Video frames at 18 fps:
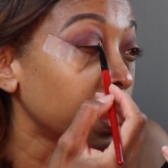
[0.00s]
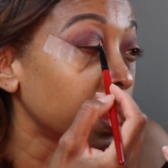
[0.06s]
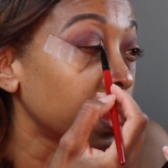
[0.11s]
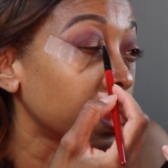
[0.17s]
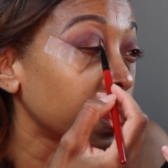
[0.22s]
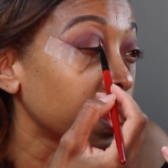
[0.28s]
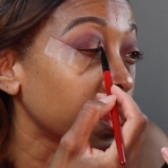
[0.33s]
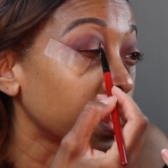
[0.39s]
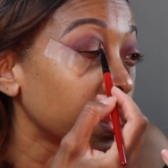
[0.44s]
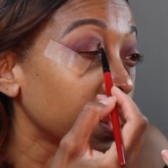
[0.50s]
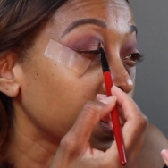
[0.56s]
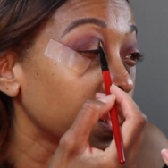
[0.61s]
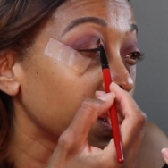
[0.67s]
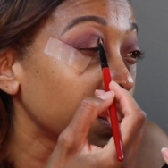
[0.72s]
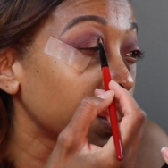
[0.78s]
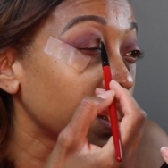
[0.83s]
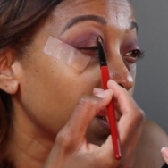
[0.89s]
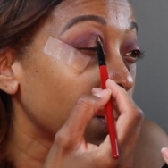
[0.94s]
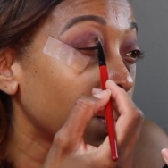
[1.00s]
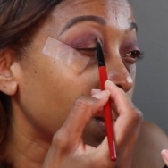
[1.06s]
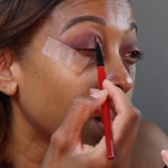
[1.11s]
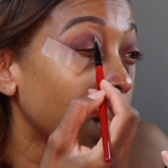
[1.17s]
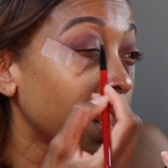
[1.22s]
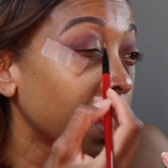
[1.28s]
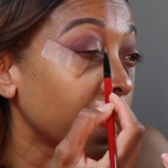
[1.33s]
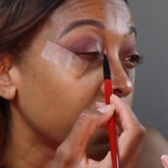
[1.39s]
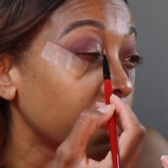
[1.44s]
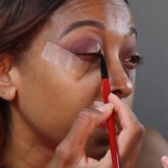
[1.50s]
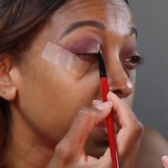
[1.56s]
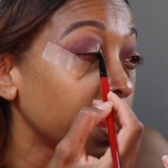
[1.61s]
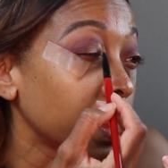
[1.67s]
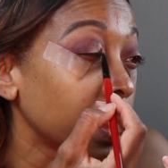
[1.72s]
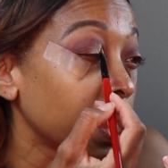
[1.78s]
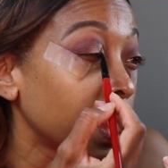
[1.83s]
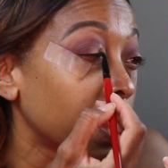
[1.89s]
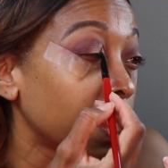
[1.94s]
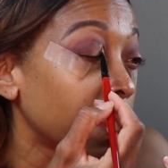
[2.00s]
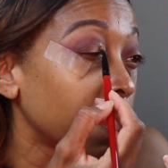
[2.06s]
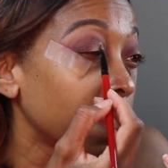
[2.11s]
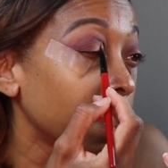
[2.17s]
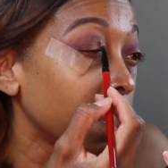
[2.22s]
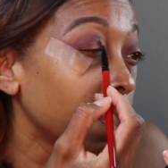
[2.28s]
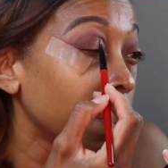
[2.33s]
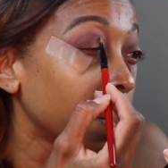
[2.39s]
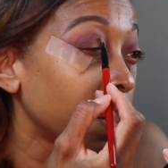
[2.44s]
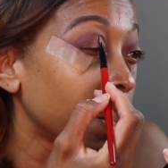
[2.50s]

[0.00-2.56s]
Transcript: Oh, that's how high I want to go.